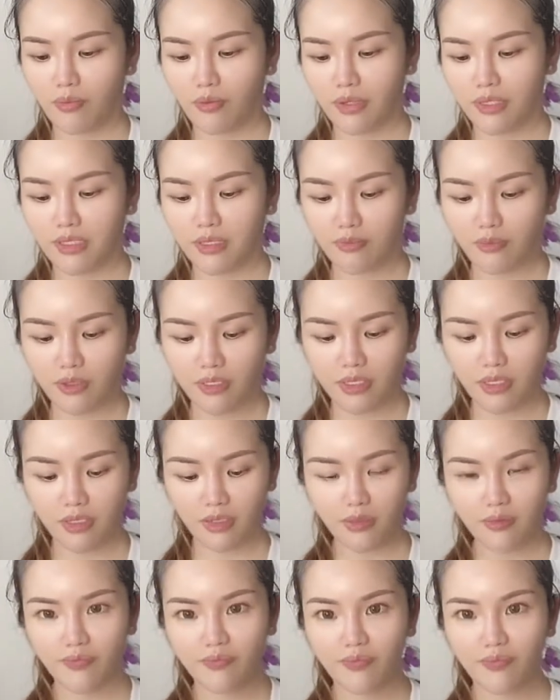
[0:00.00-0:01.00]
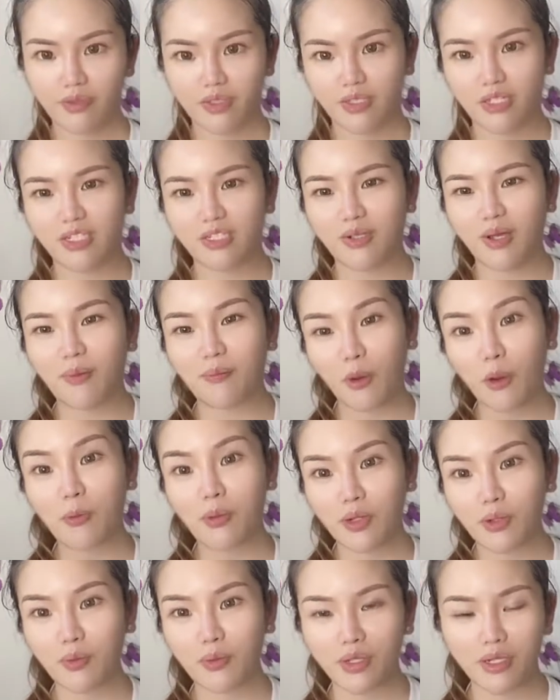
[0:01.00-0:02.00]
as a present. I'm
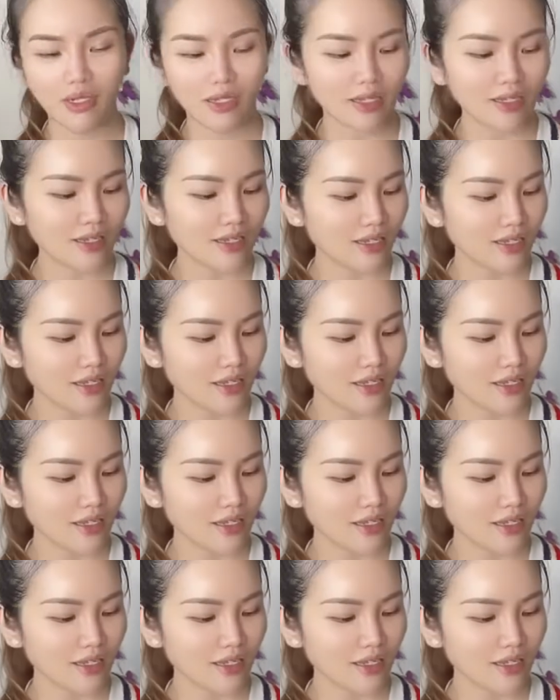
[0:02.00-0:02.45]
opening it weirdly.